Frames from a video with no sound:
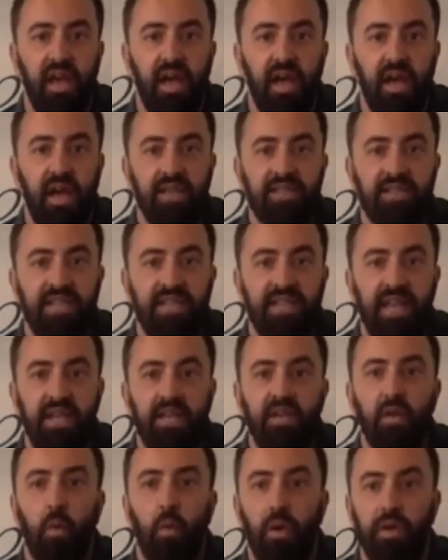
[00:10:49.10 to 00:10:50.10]

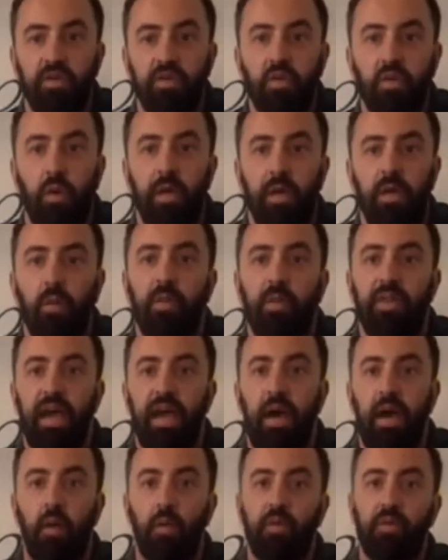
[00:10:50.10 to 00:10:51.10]
sanded to 120
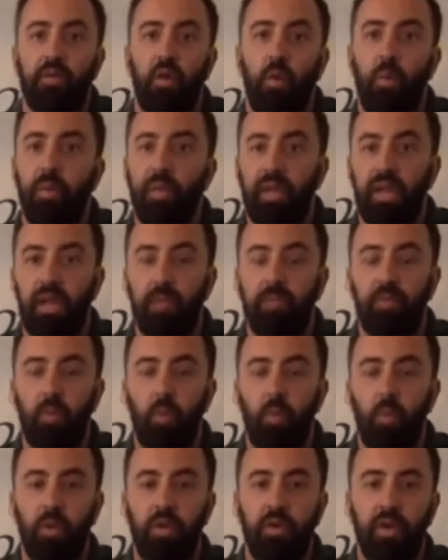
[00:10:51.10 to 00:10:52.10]
without opening up
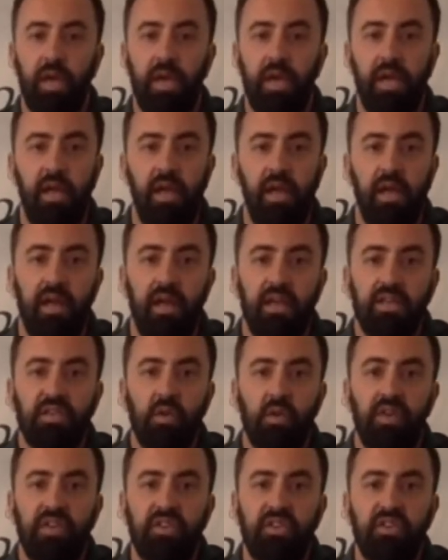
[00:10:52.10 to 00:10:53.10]
the wood grain.
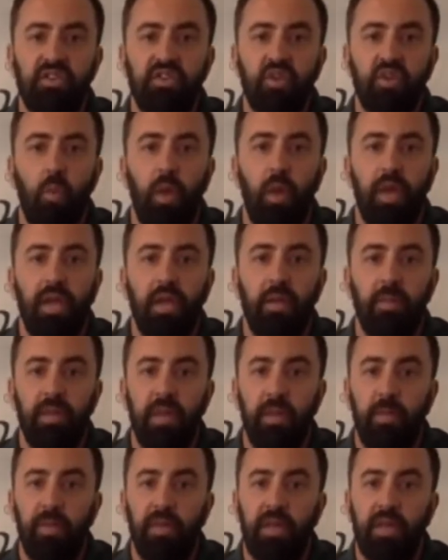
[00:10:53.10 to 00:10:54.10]
So this is just a way to
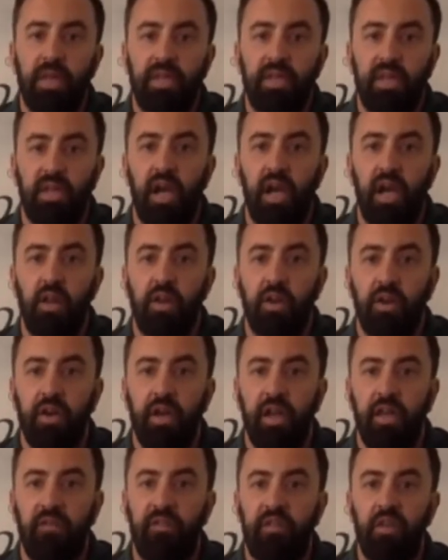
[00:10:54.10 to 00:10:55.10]
manipulate the
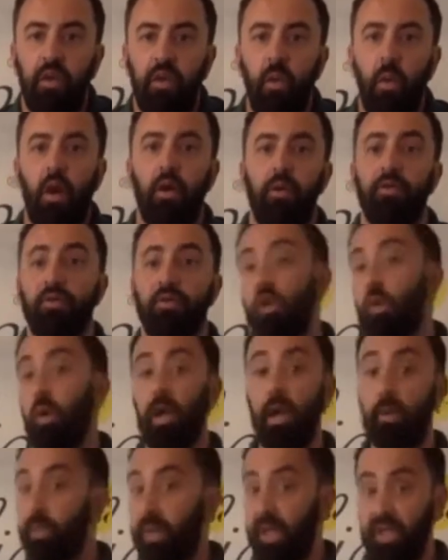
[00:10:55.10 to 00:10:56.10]
color. If you are
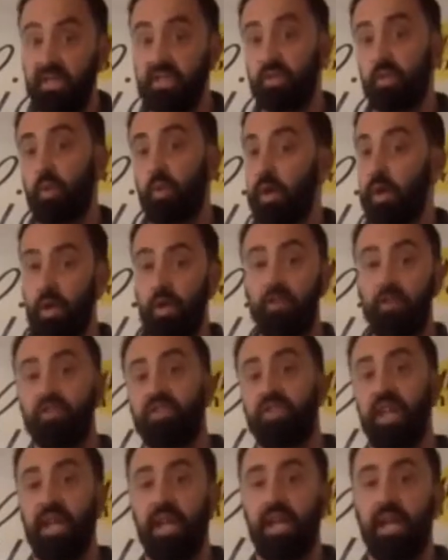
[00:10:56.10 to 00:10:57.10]
doing a piece where you're
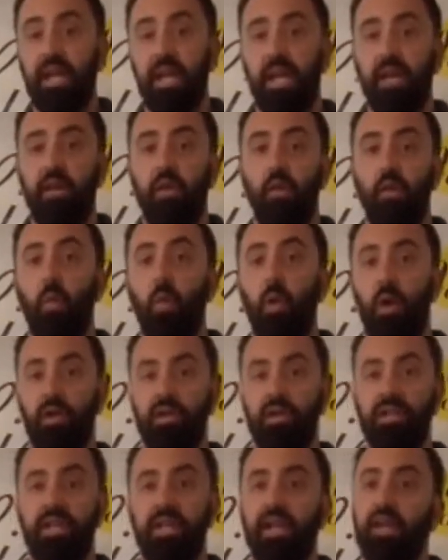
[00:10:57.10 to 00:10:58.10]
staining it and you
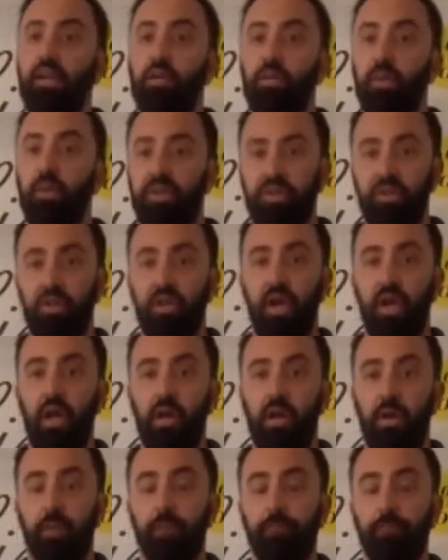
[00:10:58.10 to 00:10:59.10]
want to get a richer color,